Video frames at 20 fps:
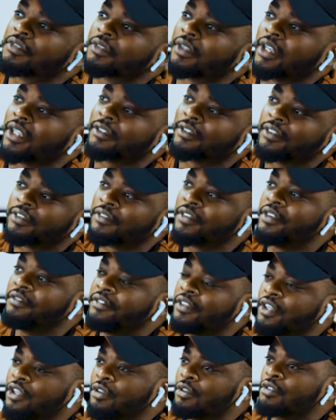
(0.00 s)
like three
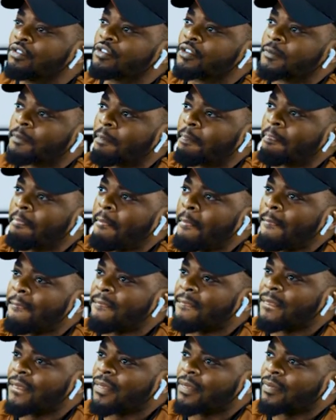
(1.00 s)
videos,
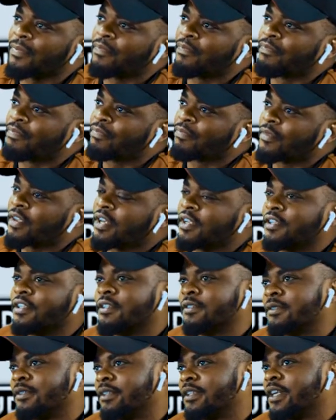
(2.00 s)
and
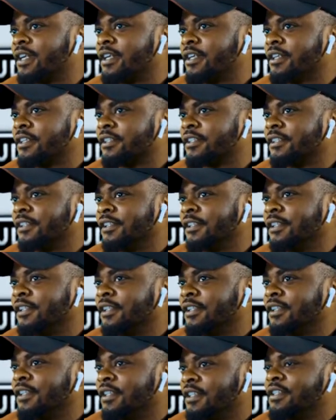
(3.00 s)
he okay.
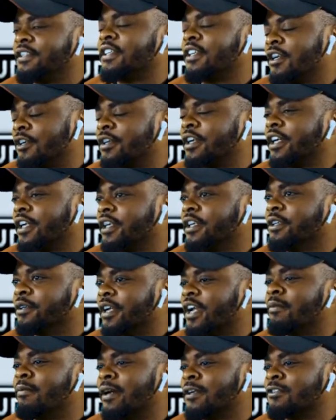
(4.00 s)
He said okay, he'll
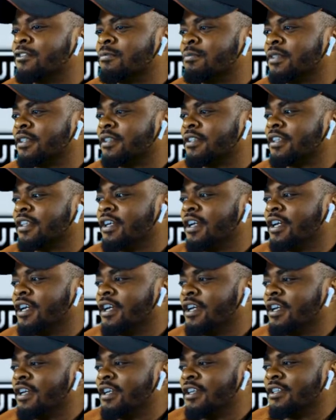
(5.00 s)
get back to me.
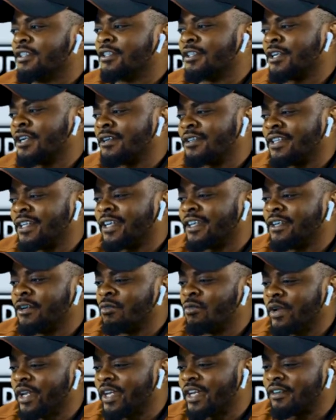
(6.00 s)
So that was like a
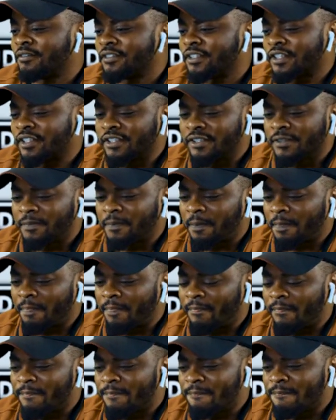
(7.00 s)
week after,
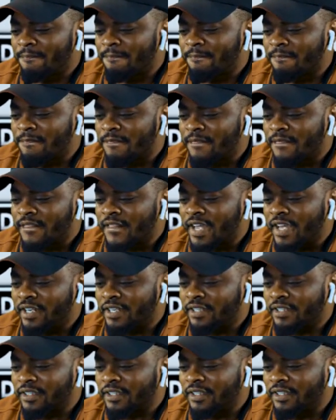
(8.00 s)

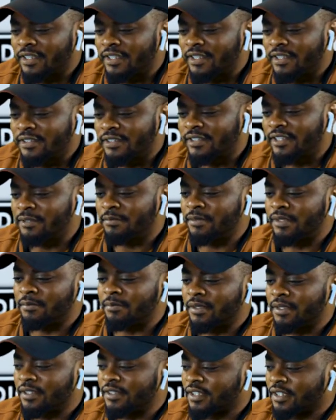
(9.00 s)
and he sent me a
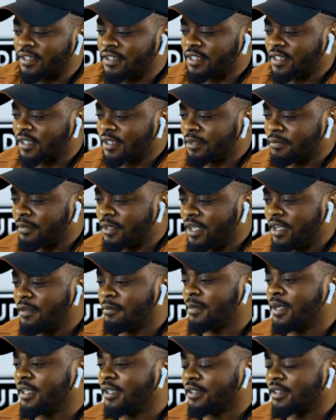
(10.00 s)
message. Uh, hey
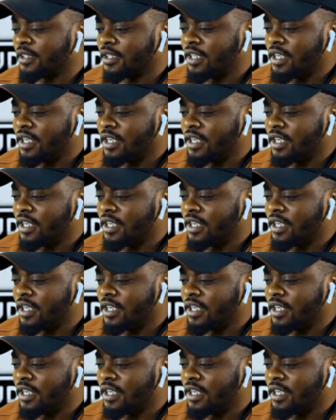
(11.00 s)
man,